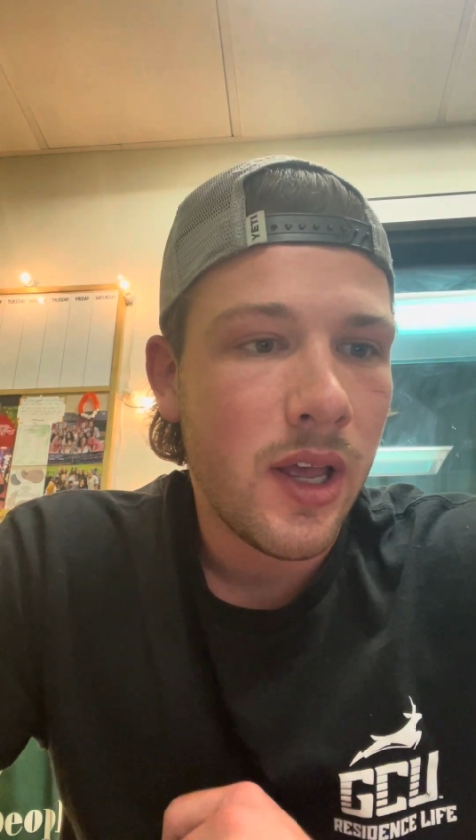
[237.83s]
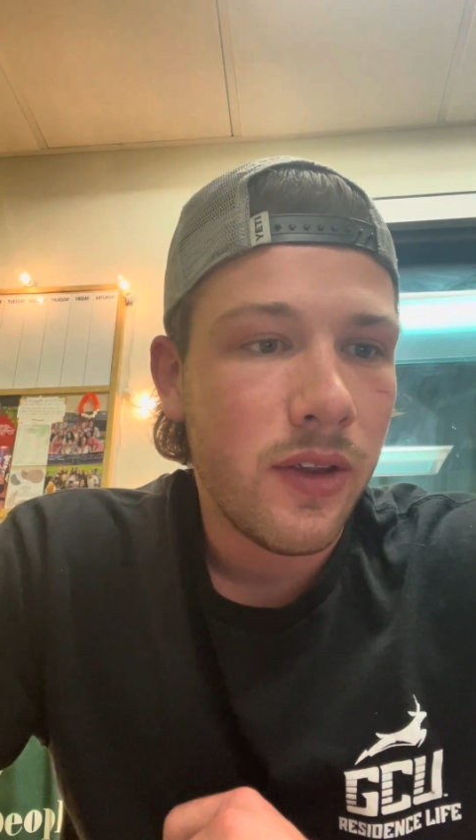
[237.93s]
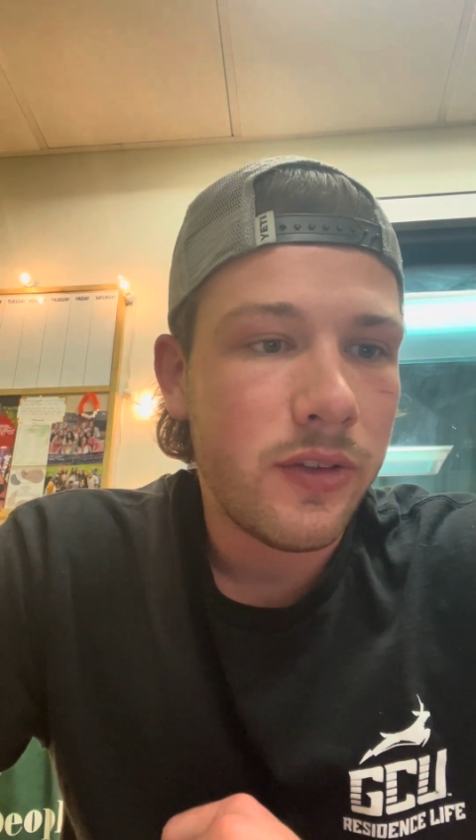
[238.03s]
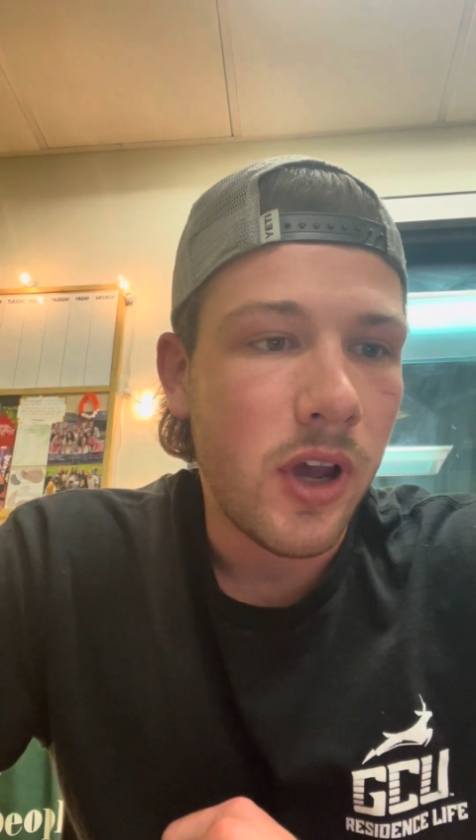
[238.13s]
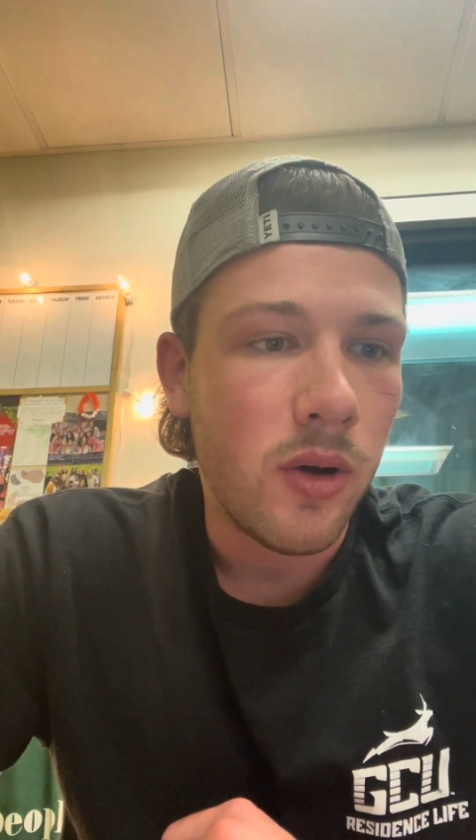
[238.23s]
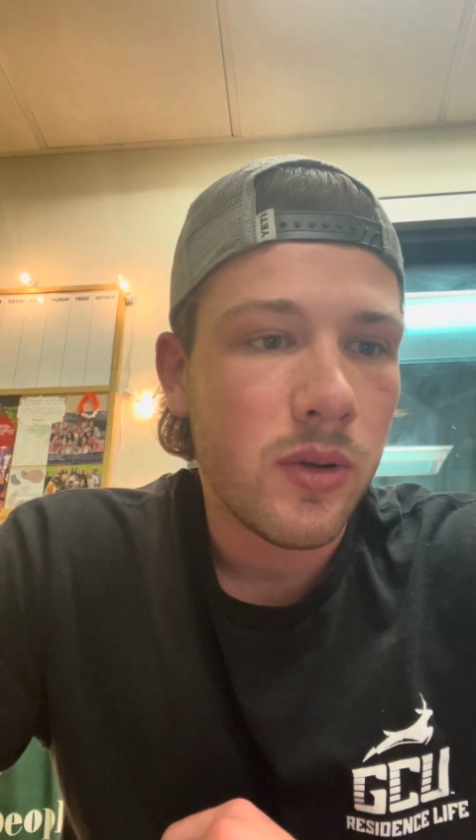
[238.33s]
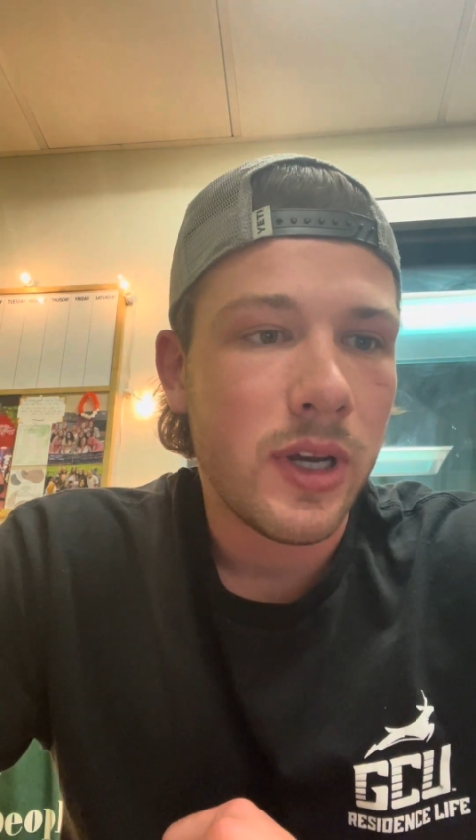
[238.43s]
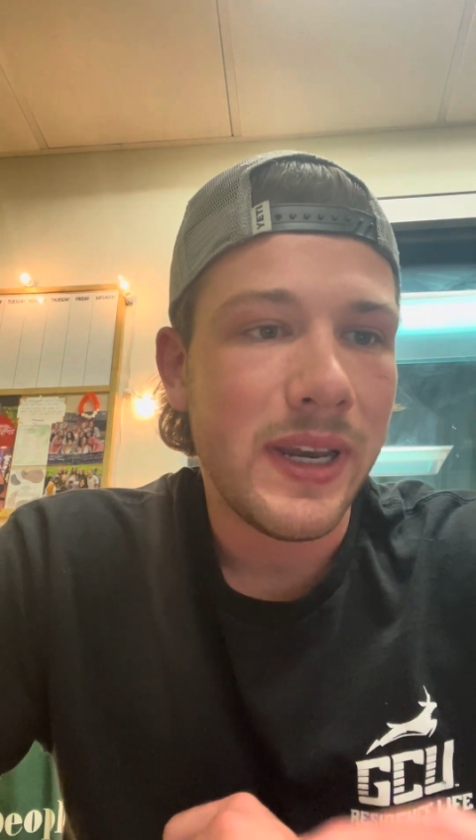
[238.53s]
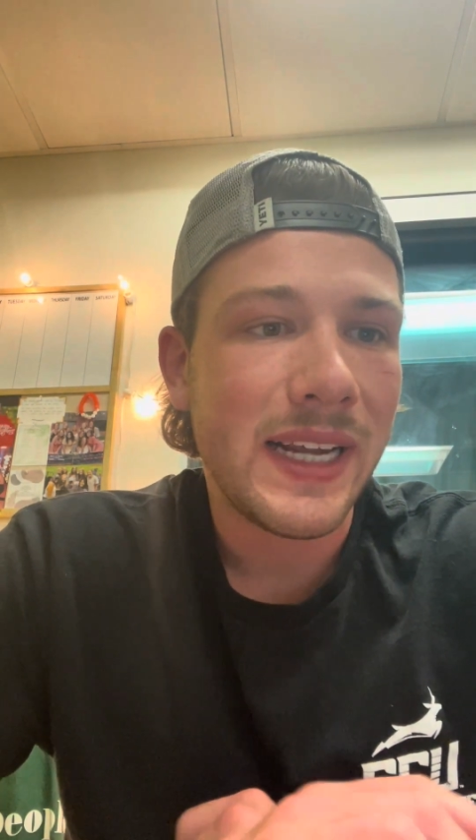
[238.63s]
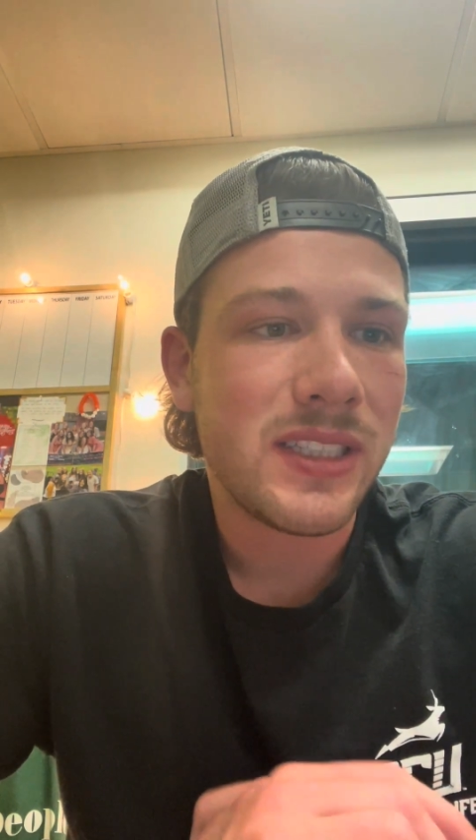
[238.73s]
So
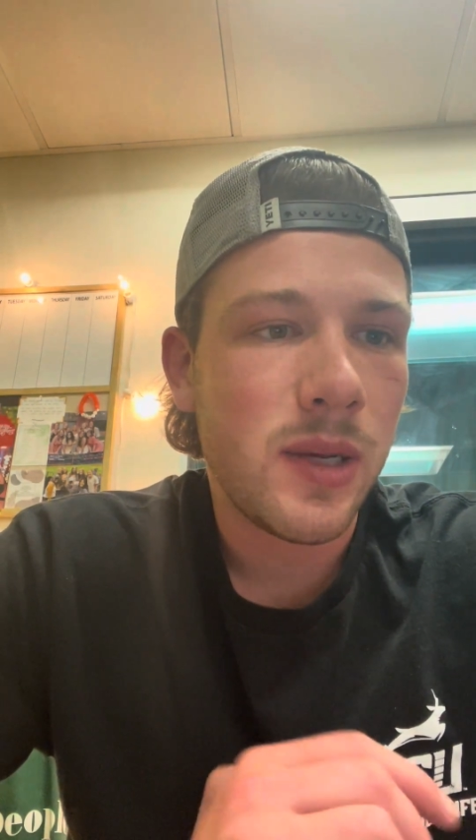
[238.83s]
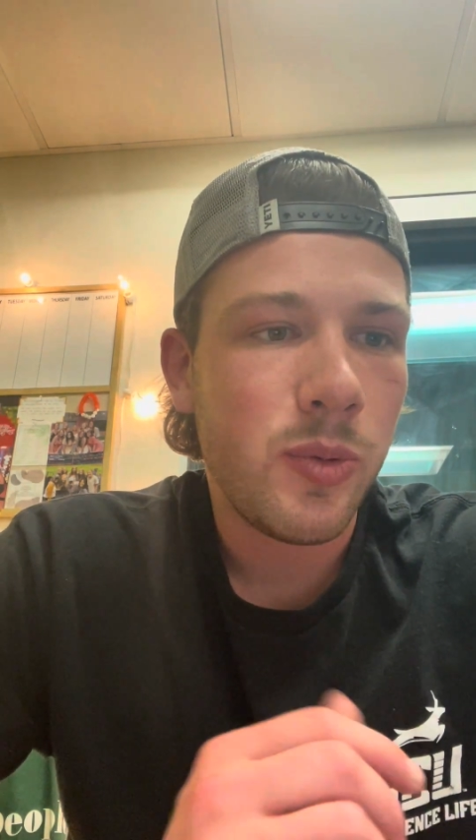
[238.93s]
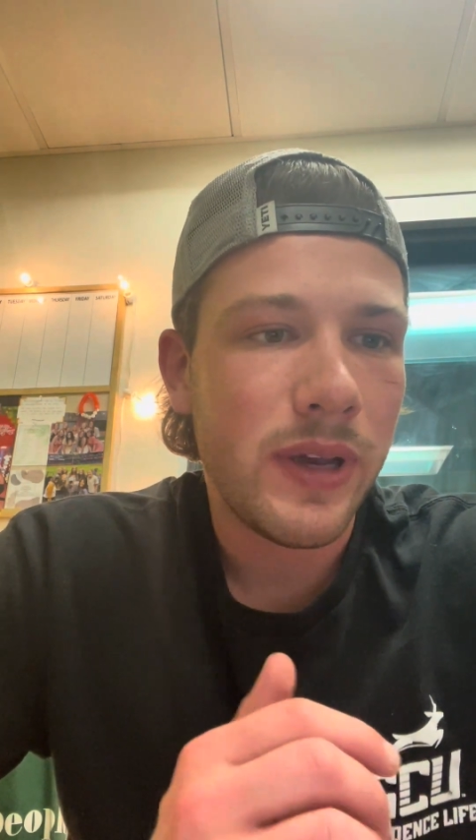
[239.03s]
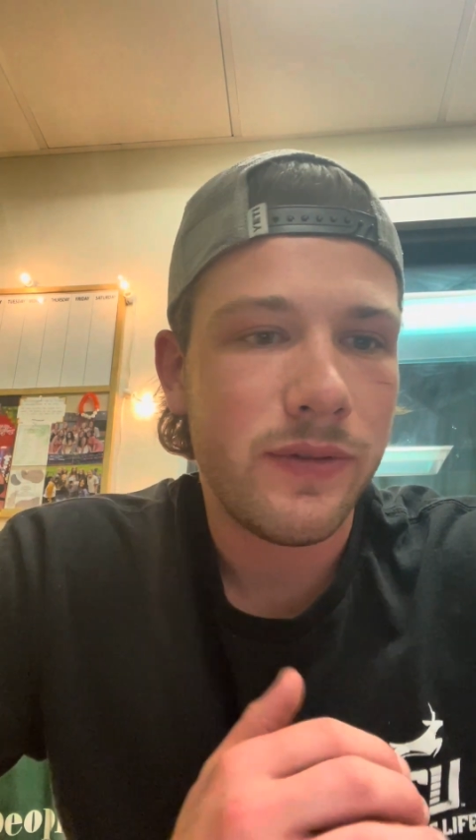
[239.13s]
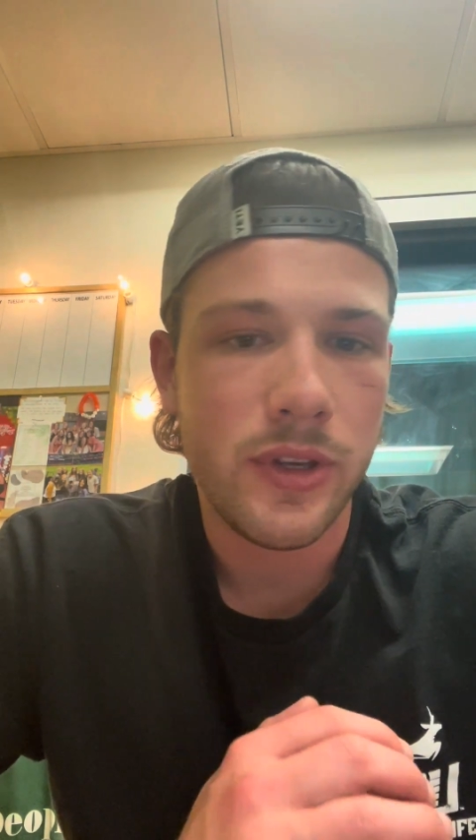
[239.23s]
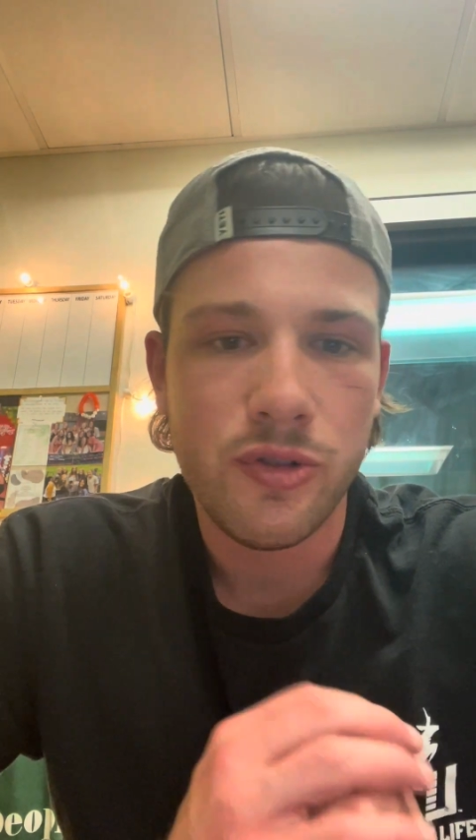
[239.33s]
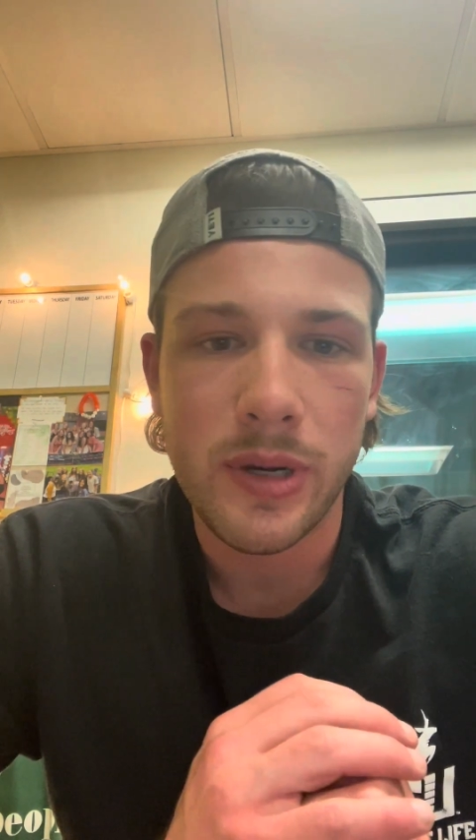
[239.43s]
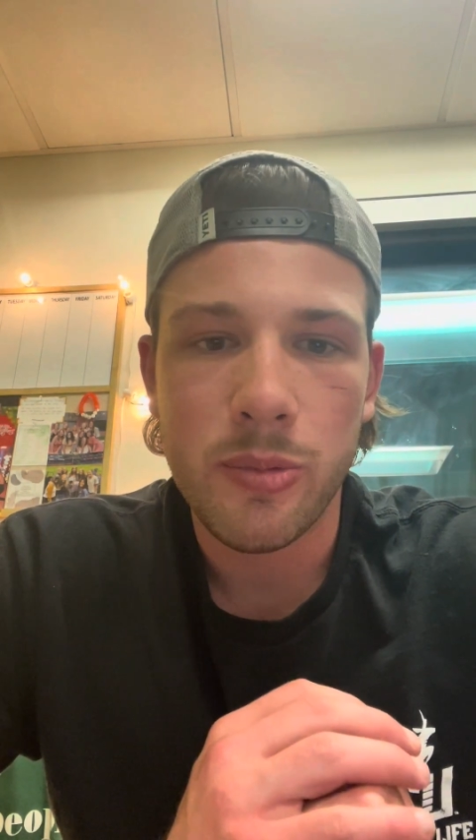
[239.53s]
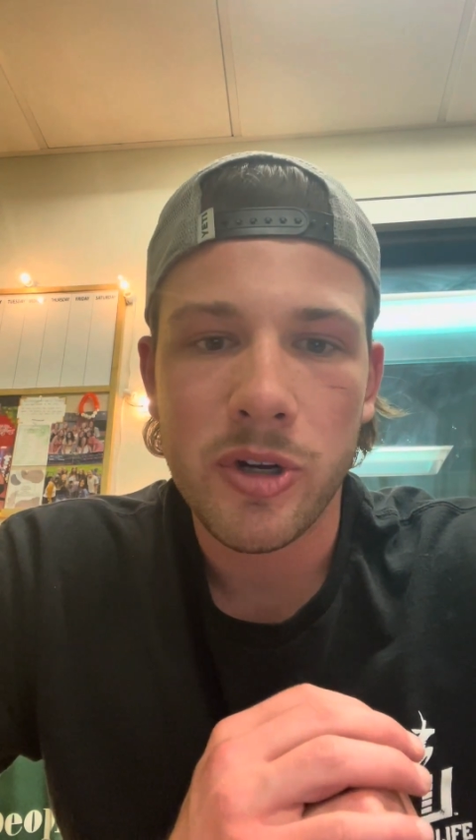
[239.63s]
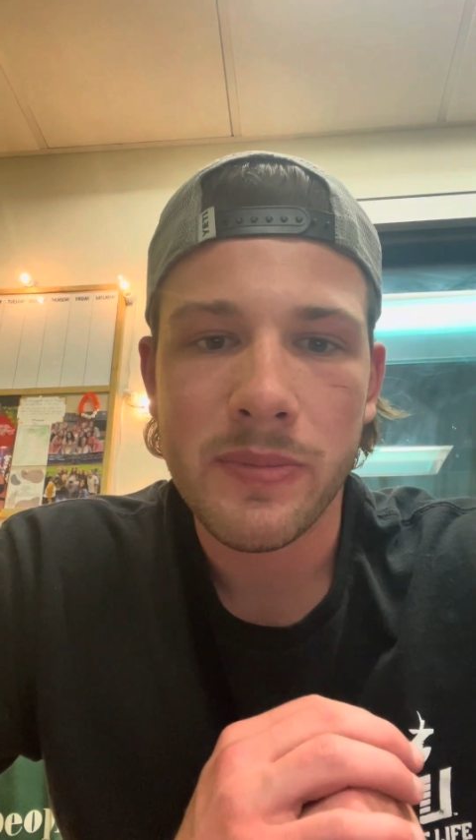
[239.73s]
next up, we have the drip brewing